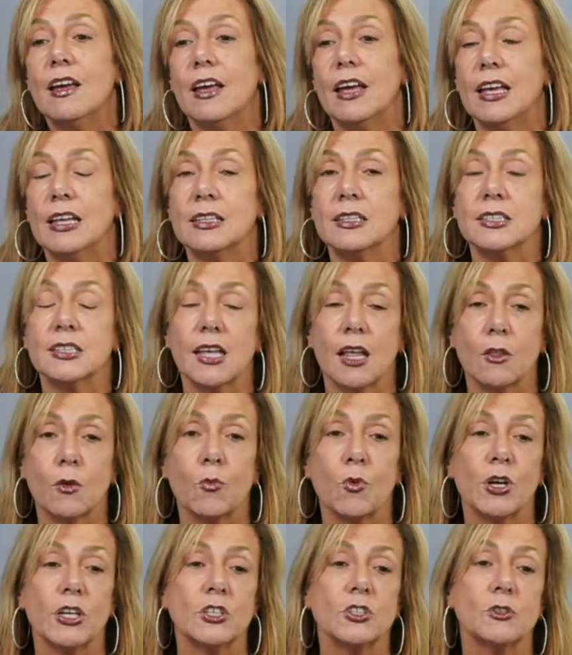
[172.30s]
and
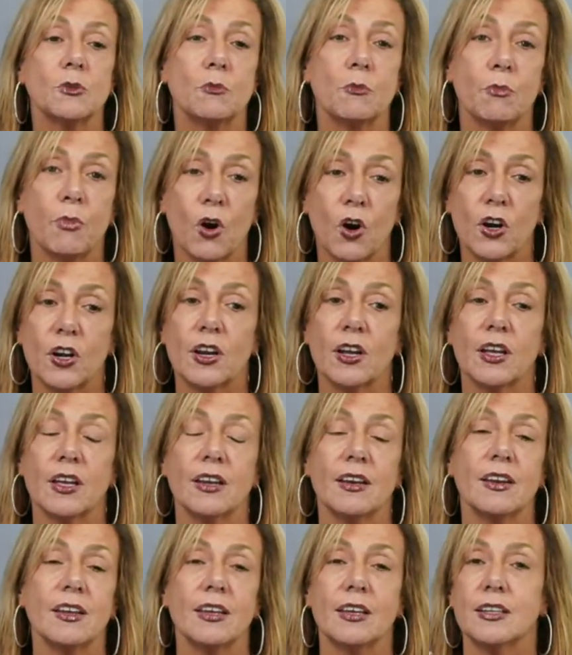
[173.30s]
Celebration, bar
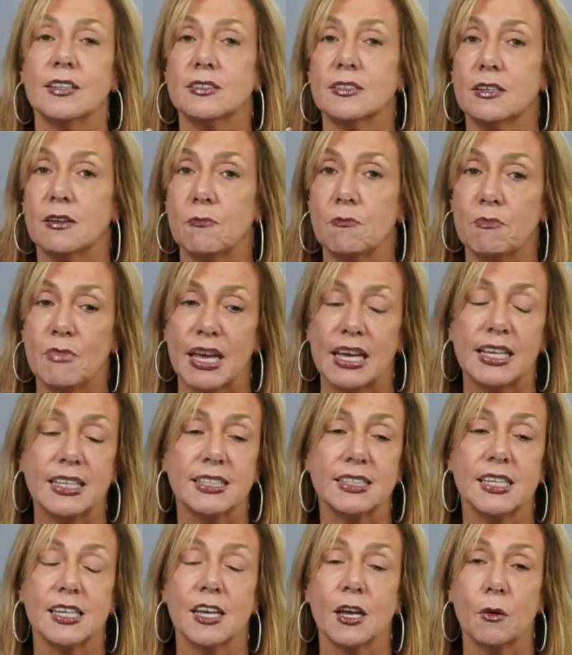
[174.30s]
none, is an
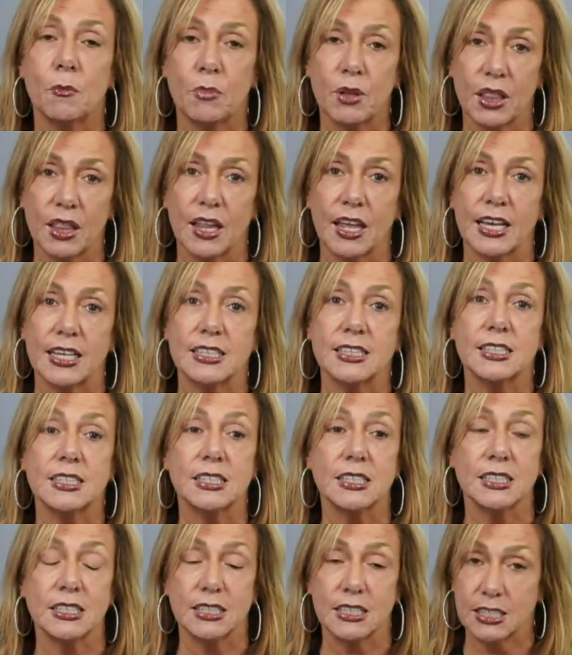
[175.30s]
amazing
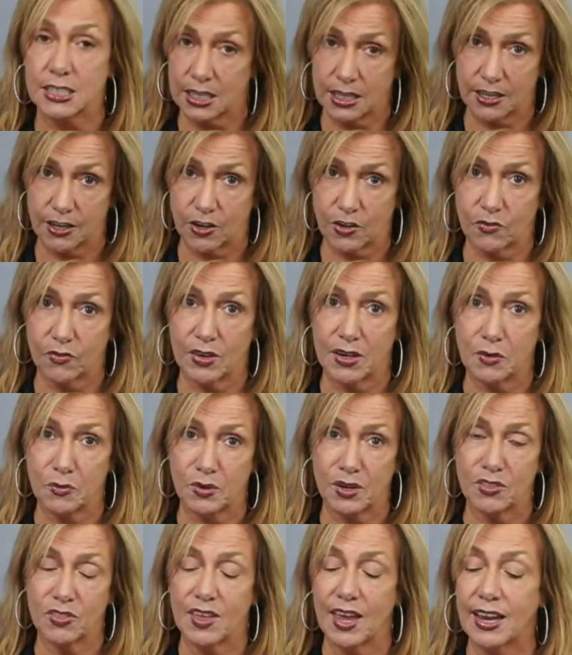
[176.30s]
place to live. And I
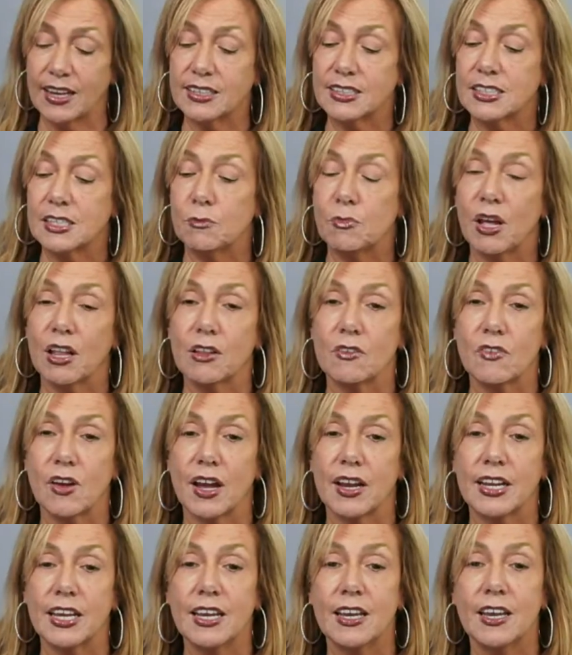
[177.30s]
want to thank Dee
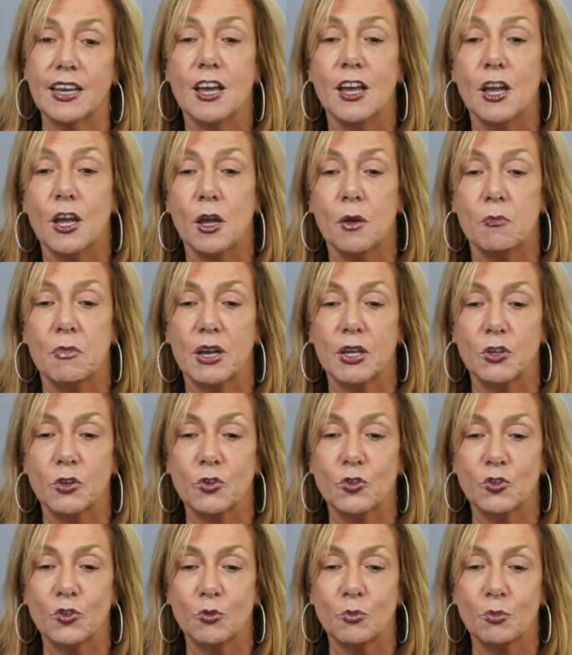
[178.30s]
Bellavati, my
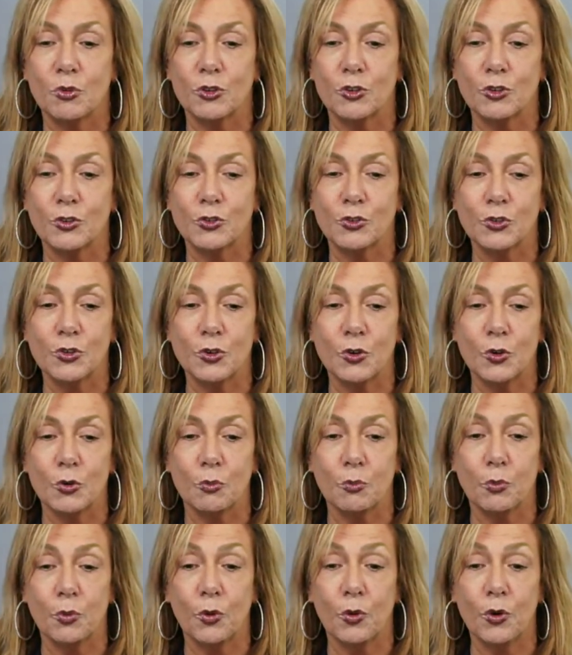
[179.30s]
YouTube producer, who
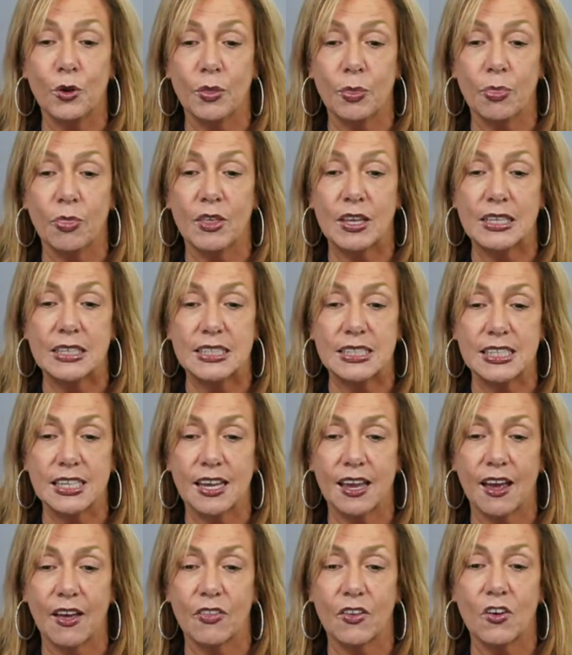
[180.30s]
put this
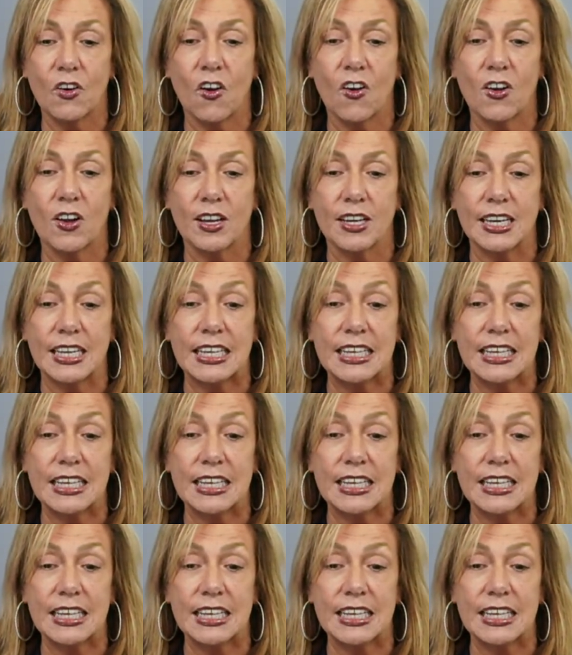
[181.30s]
together on